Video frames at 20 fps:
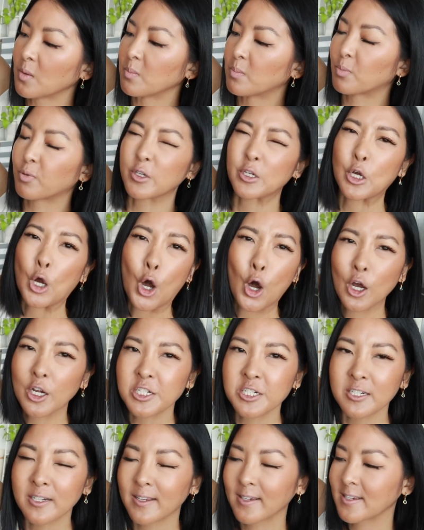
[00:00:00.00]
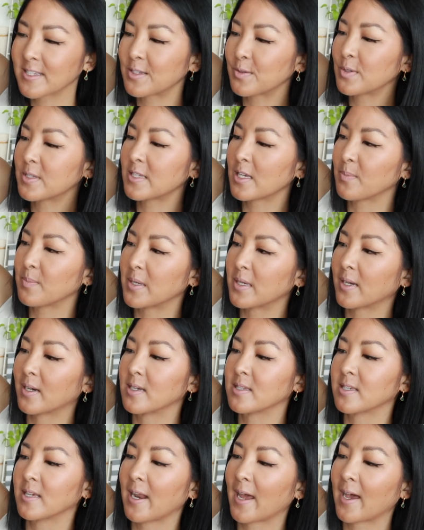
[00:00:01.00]
precaution, I guess you would say,
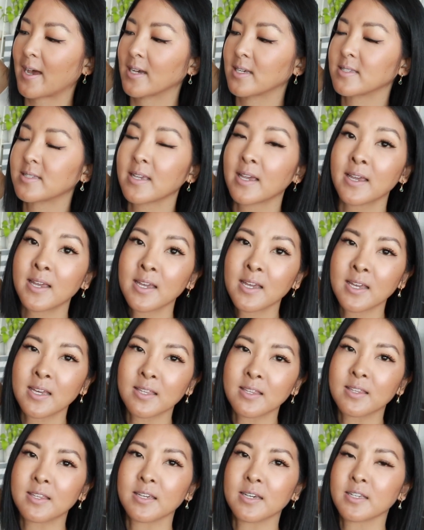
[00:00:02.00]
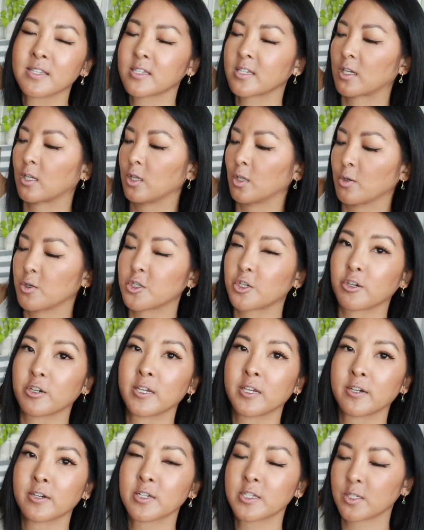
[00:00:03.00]
because it has this closure
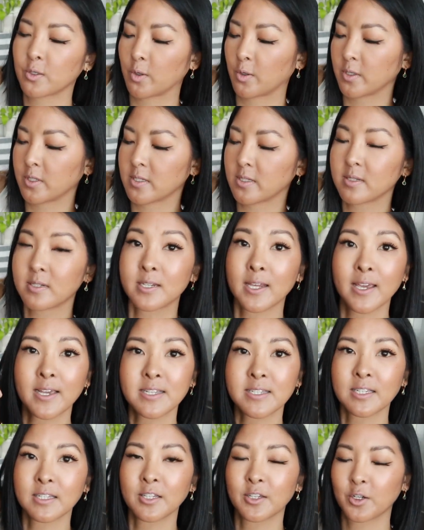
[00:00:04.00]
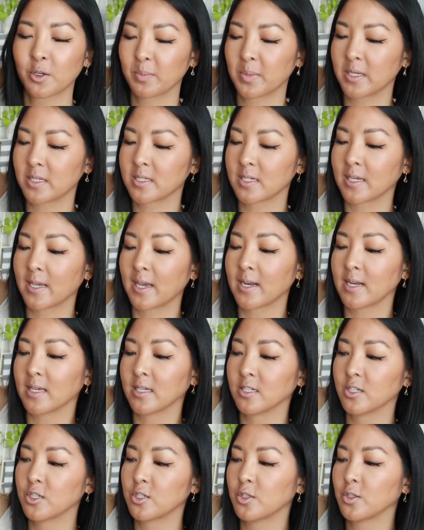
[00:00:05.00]
here, so it takes a little bit to get
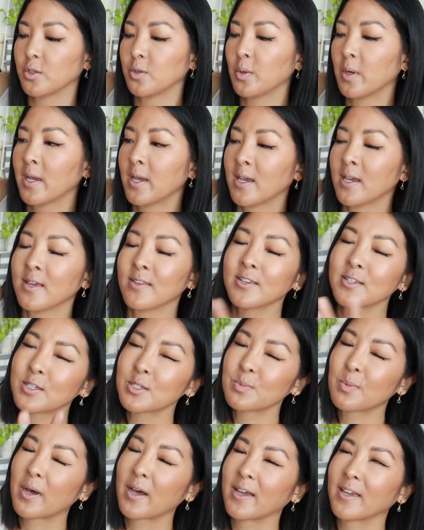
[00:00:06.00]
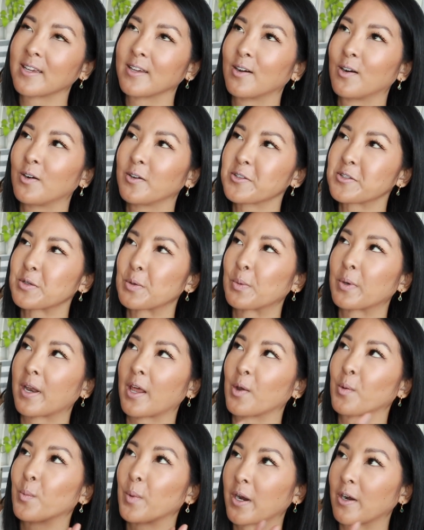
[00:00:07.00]
into. This is why also when I
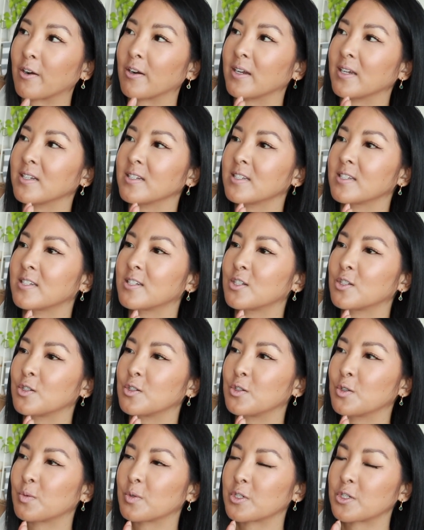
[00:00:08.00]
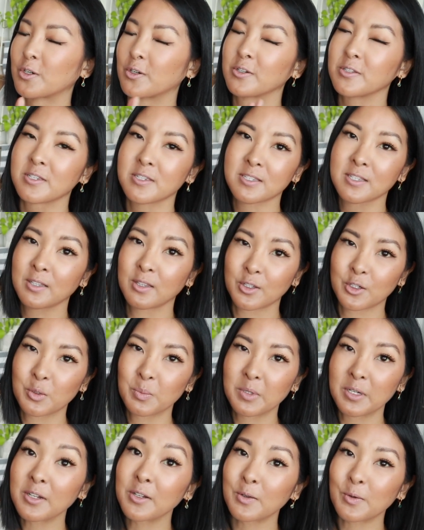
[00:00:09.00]
wear it to do returns, it's a little
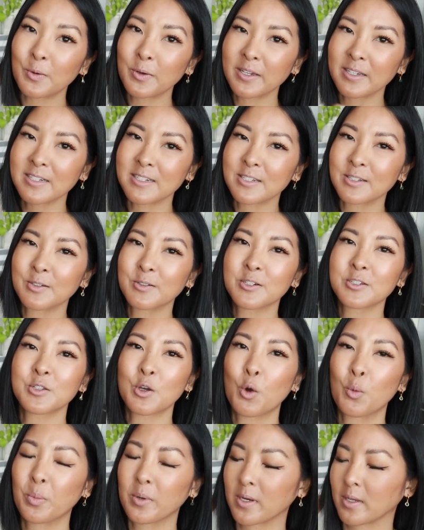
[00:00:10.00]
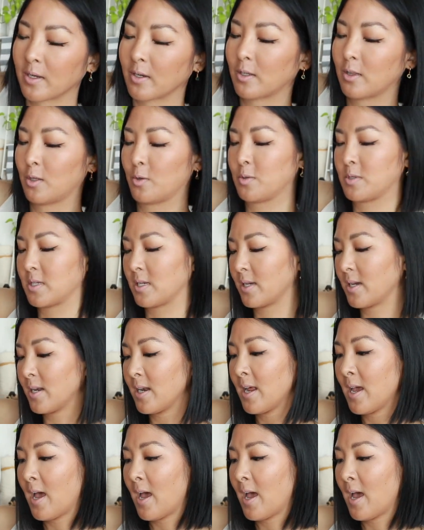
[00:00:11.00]
bit annoying too, just opening and closing it.